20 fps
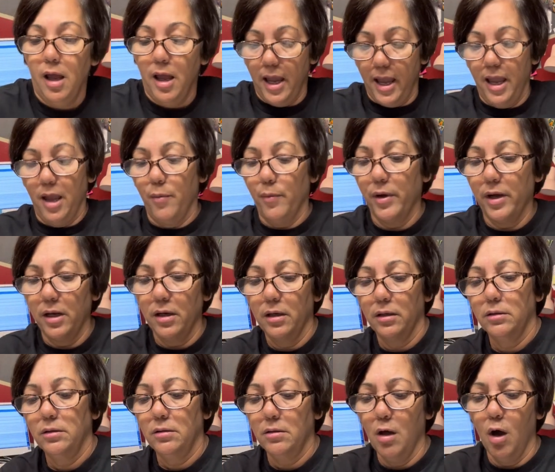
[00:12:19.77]
And we're
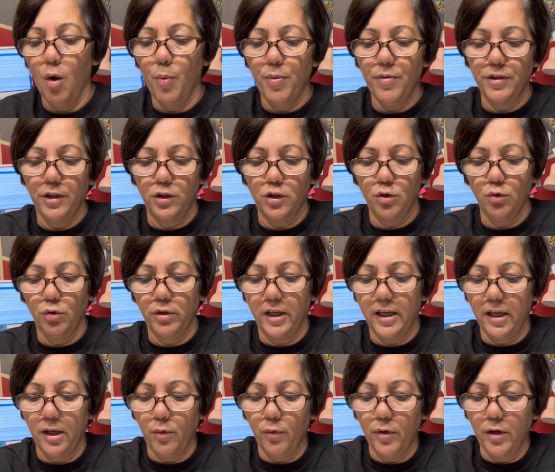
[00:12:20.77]
going to open the
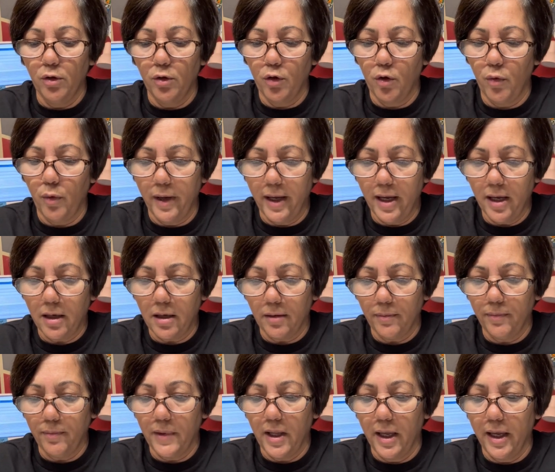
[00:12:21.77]
toolkit real quick.
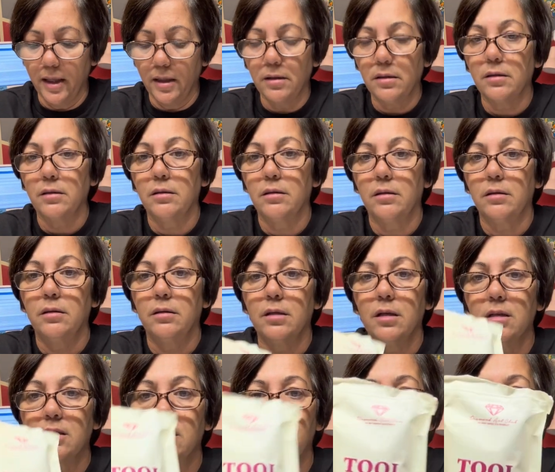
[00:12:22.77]
It
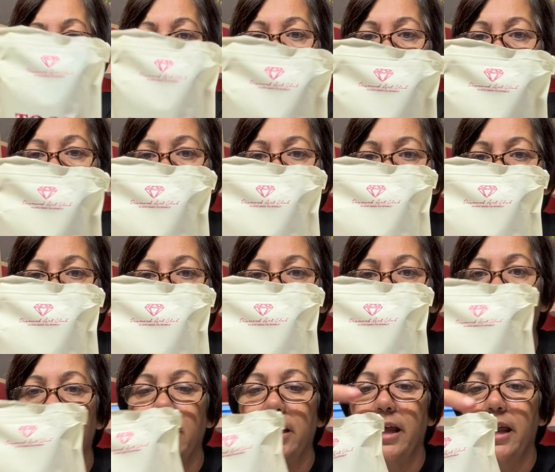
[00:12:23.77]
does come with a
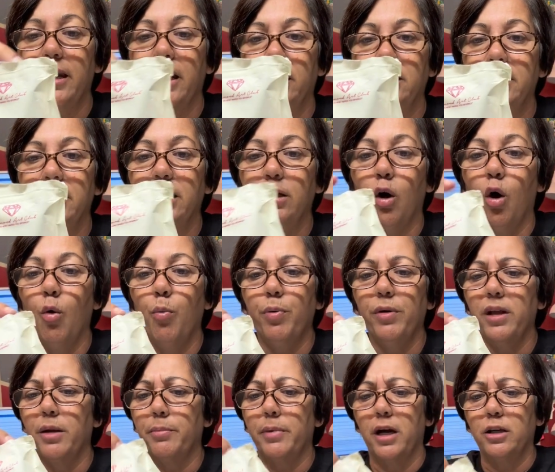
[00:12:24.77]
toolkit, and I did open
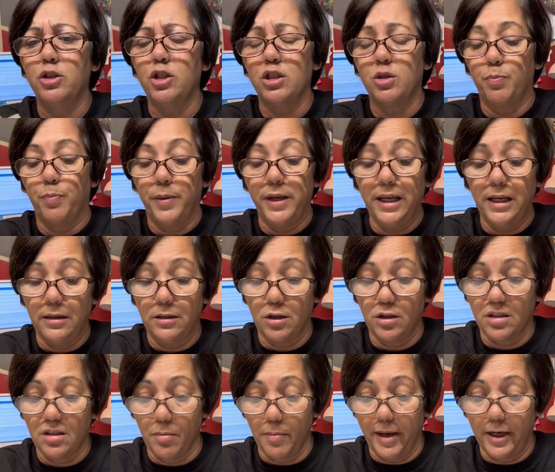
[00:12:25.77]
it, but I just peeked
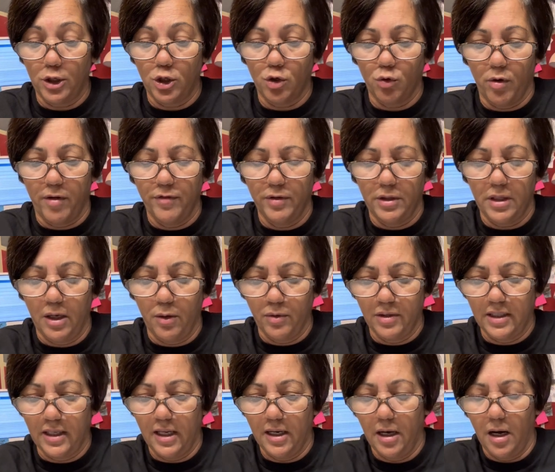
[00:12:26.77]
just to make sure everything
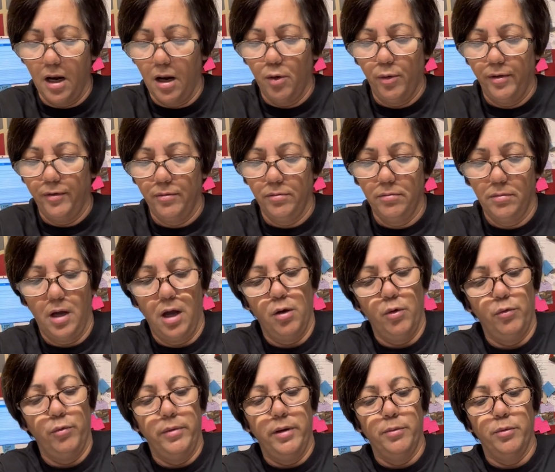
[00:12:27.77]
was in it. I don't, I
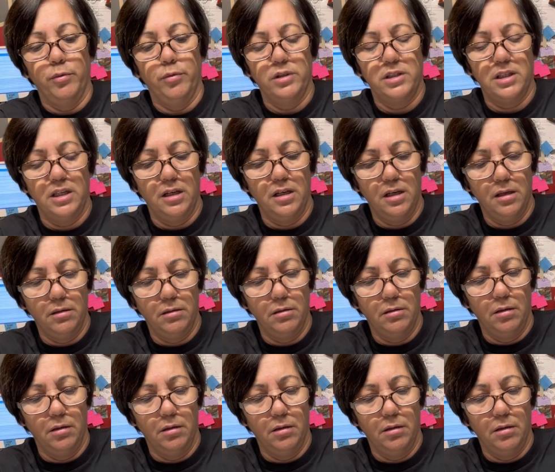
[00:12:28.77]
don't remember what's in it.